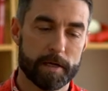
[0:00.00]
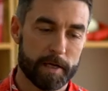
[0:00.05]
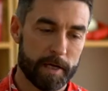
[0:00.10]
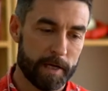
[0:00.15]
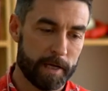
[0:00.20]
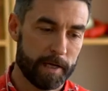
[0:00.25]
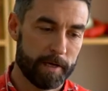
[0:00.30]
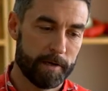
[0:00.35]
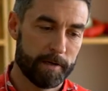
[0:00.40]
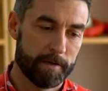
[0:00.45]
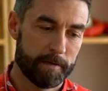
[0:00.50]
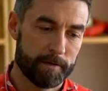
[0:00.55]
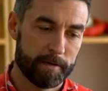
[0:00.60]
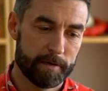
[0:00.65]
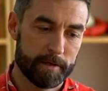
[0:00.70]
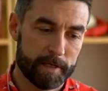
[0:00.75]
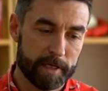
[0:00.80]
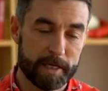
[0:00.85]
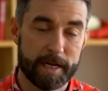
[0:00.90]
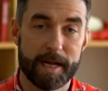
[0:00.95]
And
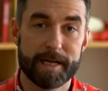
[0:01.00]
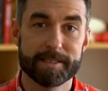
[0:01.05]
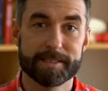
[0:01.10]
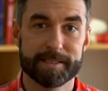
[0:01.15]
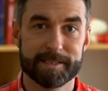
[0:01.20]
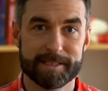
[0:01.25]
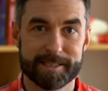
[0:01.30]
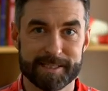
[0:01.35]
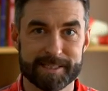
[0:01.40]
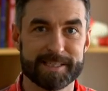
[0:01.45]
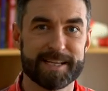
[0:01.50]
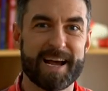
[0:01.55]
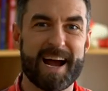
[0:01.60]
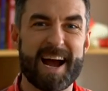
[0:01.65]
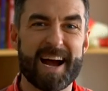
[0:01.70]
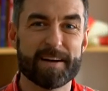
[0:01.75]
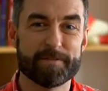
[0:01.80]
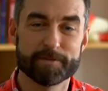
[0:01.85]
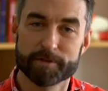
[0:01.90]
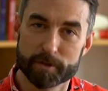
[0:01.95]
in essence, it's
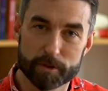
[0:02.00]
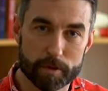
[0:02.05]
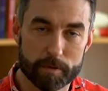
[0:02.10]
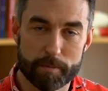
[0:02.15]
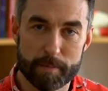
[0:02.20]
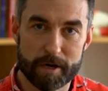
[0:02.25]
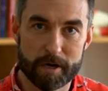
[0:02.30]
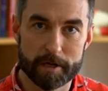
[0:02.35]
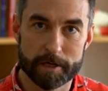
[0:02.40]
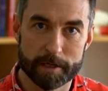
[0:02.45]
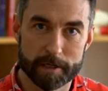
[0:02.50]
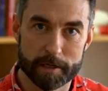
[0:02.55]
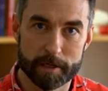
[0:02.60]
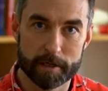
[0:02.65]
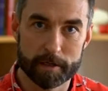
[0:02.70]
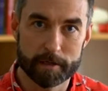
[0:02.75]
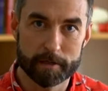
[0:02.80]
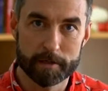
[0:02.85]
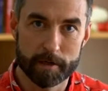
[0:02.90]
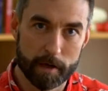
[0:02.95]
after
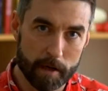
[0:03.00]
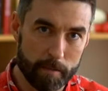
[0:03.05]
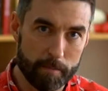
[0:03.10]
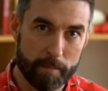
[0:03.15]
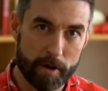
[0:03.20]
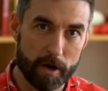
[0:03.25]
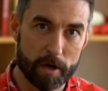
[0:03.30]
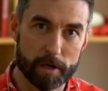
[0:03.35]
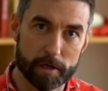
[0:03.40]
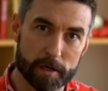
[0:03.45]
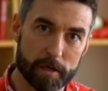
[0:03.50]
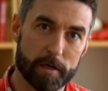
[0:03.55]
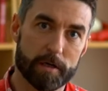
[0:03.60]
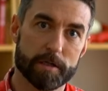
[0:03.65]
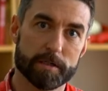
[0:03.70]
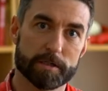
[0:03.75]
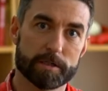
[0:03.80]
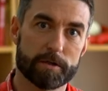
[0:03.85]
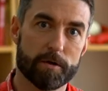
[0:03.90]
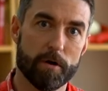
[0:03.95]
America. America
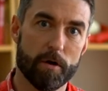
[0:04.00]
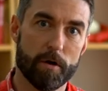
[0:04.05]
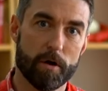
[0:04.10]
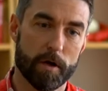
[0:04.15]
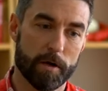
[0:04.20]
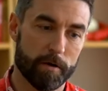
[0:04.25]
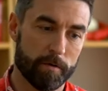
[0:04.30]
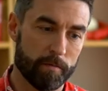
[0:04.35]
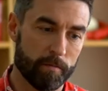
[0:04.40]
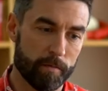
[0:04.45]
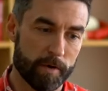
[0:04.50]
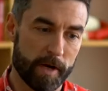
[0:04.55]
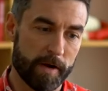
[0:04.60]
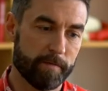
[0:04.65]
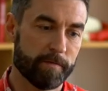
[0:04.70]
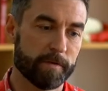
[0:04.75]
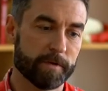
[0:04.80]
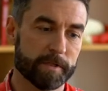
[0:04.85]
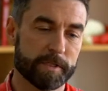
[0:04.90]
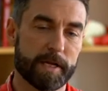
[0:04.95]
is gone.
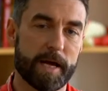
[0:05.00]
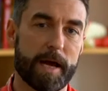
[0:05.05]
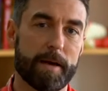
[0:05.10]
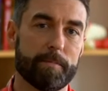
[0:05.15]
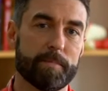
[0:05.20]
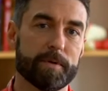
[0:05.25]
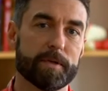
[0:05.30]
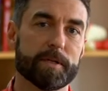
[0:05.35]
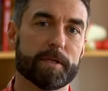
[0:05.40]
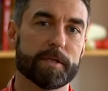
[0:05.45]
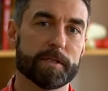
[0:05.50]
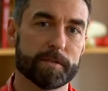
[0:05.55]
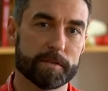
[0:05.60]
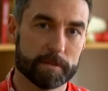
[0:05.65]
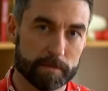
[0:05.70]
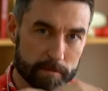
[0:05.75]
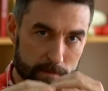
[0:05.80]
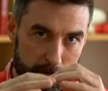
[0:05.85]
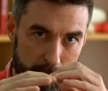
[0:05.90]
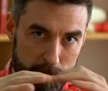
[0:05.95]
Whatever has happened
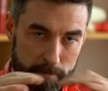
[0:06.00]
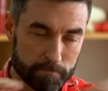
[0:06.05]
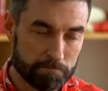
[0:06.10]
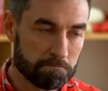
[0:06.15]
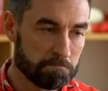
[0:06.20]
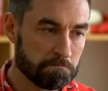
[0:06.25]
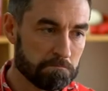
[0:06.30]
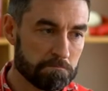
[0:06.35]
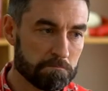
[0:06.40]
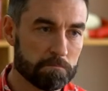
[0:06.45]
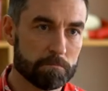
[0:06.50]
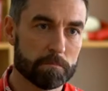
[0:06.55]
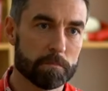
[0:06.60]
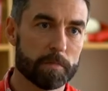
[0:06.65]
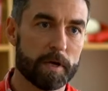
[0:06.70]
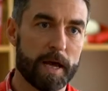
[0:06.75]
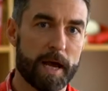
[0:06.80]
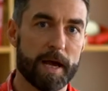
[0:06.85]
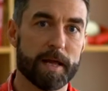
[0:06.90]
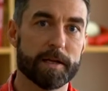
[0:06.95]
has
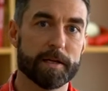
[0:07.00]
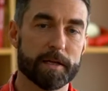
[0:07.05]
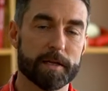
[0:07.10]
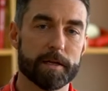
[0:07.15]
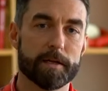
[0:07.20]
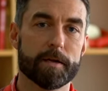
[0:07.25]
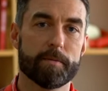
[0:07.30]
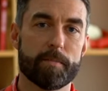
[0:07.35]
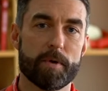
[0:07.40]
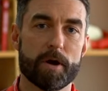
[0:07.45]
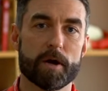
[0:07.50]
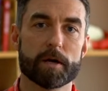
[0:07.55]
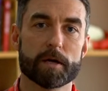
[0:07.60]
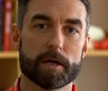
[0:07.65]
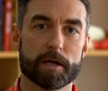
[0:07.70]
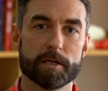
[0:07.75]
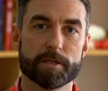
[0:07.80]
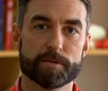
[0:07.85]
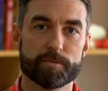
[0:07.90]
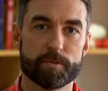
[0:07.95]
ended
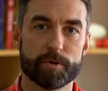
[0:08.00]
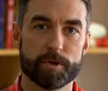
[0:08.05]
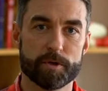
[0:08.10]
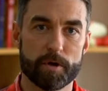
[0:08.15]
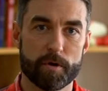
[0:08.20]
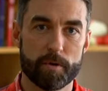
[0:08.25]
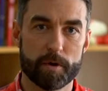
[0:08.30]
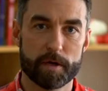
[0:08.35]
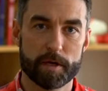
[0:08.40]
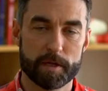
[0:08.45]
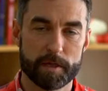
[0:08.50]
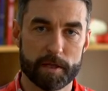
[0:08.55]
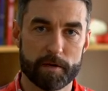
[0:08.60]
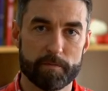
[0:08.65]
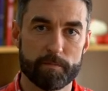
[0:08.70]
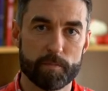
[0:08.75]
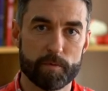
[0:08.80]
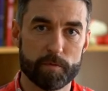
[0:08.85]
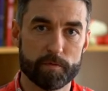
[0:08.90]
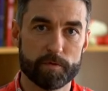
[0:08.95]
America as we know it, and they've
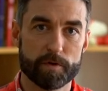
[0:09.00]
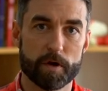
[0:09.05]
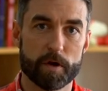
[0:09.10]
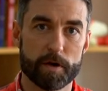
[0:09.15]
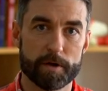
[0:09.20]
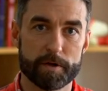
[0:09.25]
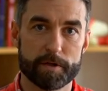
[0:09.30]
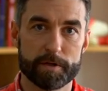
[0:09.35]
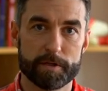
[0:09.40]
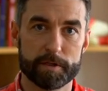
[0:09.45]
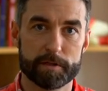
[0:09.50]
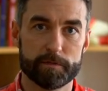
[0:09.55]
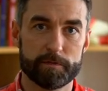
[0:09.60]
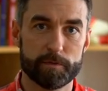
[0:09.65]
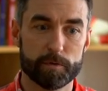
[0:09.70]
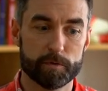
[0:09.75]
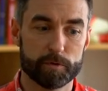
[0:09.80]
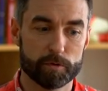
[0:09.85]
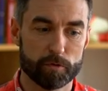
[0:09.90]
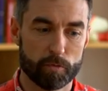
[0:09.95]
moved on to this
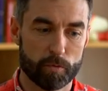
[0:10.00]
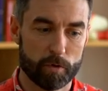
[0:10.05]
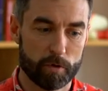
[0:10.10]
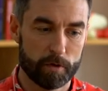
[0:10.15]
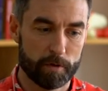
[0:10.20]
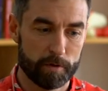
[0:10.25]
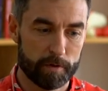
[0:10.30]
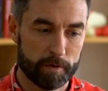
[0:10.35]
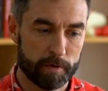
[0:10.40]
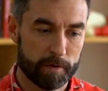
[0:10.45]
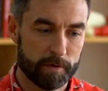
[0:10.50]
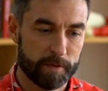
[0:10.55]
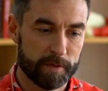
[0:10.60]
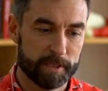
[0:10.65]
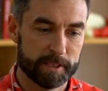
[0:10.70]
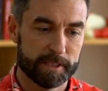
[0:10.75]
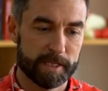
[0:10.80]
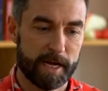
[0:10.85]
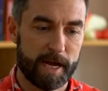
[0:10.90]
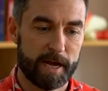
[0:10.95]
future world,
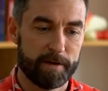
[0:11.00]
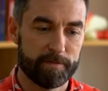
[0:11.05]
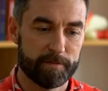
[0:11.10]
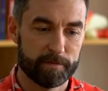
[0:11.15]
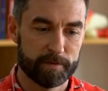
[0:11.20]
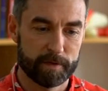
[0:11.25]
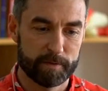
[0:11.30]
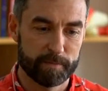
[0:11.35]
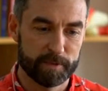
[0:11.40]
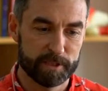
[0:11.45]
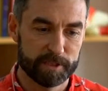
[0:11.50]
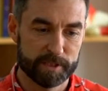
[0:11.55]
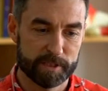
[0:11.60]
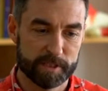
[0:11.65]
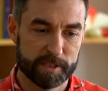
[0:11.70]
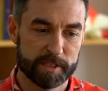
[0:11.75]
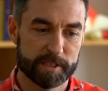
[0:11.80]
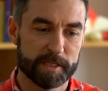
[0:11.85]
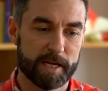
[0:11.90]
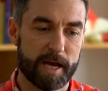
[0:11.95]
this afterimage,
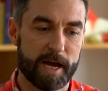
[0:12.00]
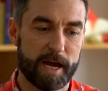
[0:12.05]
this